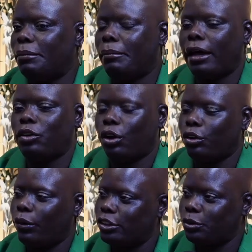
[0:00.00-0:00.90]
my daughter
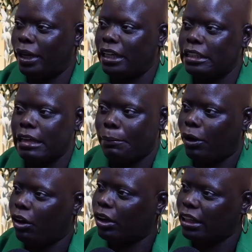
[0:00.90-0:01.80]
graduated top of
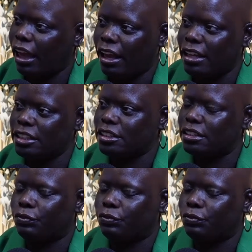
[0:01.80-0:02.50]
her class